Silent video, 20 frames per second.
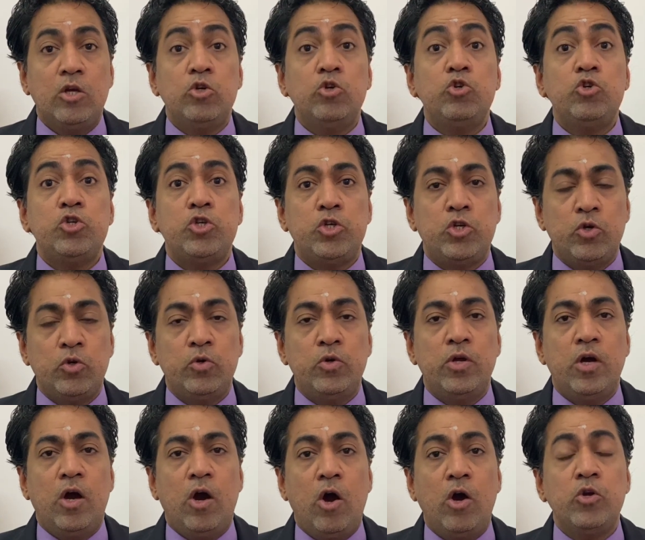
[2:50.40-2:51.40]
you
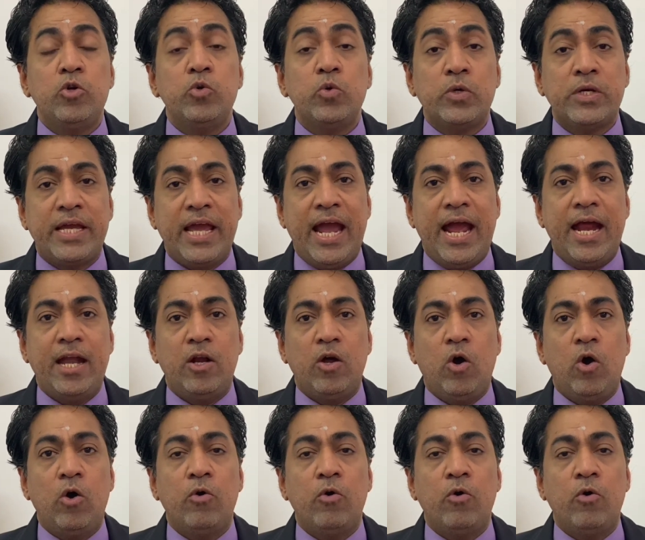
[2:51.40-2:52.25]
should, or you can,